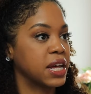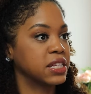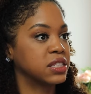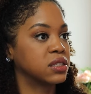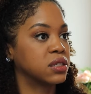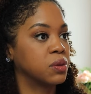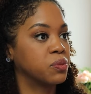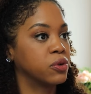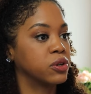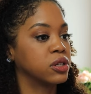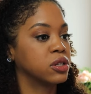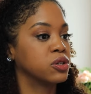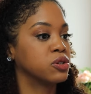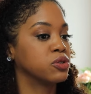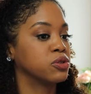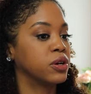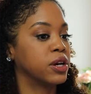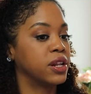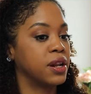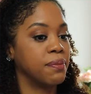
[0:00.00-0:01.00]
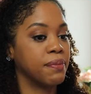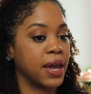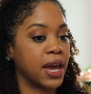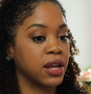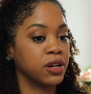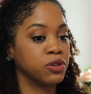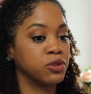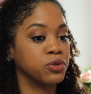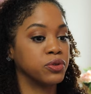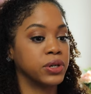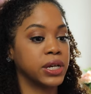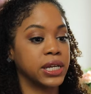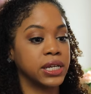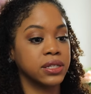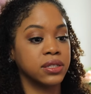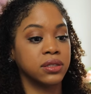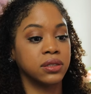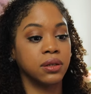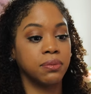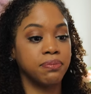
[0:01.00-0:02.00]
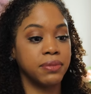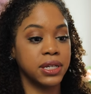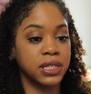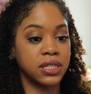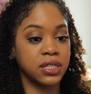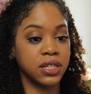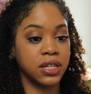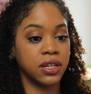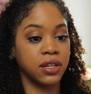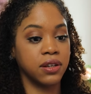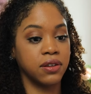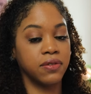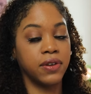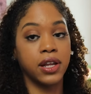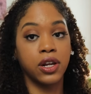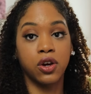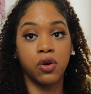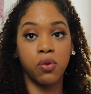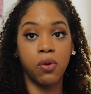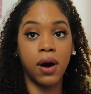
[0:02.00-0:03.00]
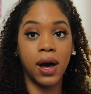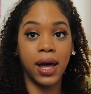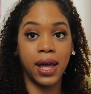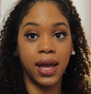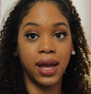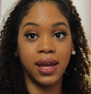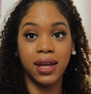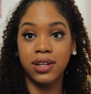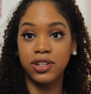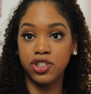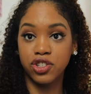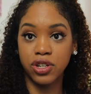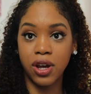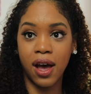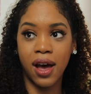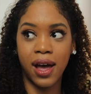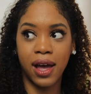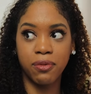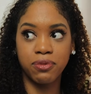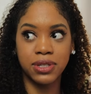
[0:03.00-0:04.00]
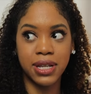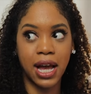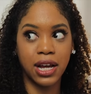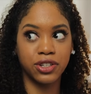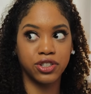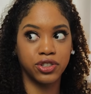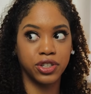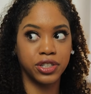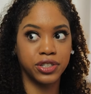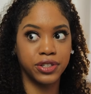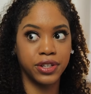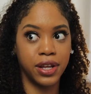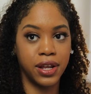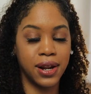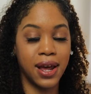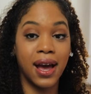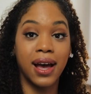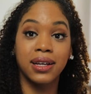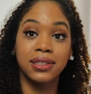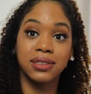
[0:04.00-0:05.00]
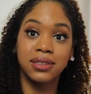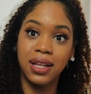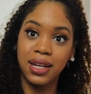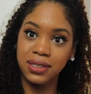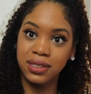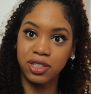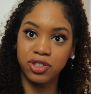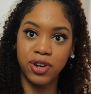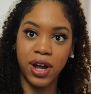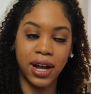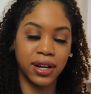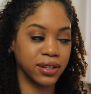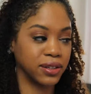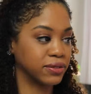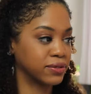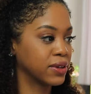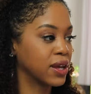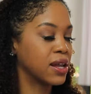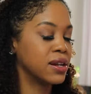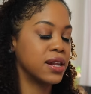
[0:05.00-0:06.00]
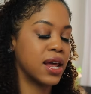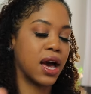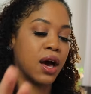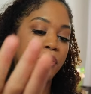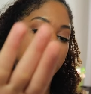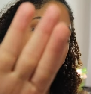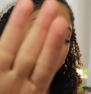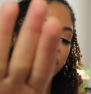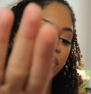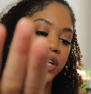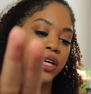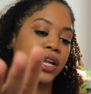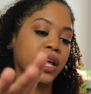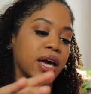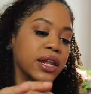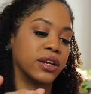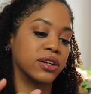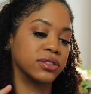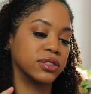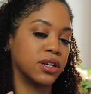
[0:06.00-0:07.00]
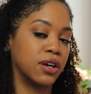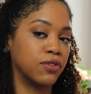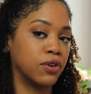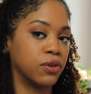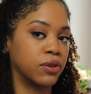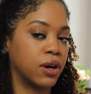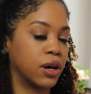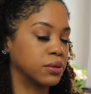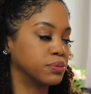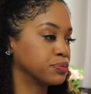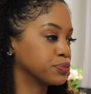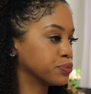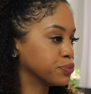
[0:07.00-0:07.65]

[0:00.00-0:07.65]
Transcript: that someone who, and a man who is submissive and quiet and shy was actually seen as less attractive. Now, before you get ahead of yourself, hold on.